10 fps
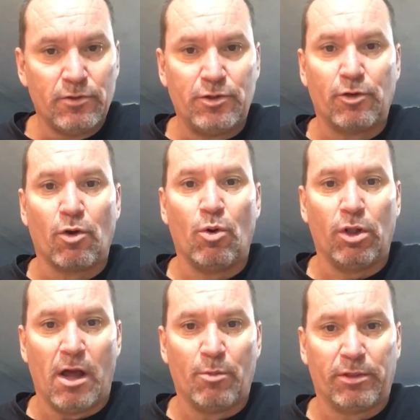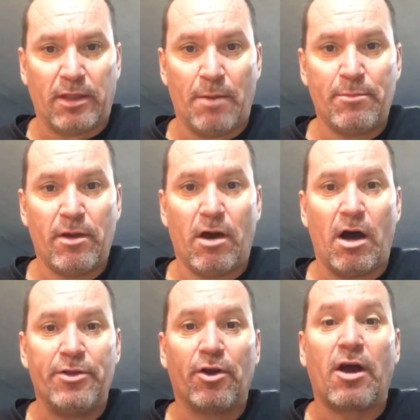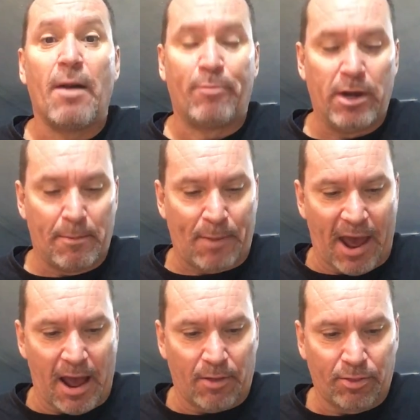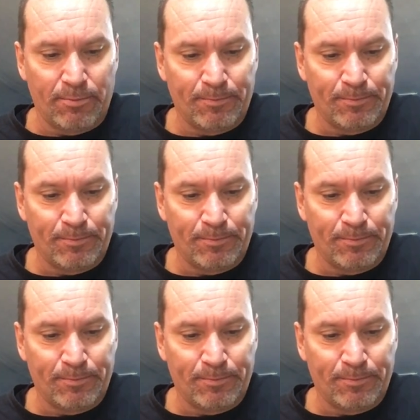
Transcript: to grow along with them on your capoeira path,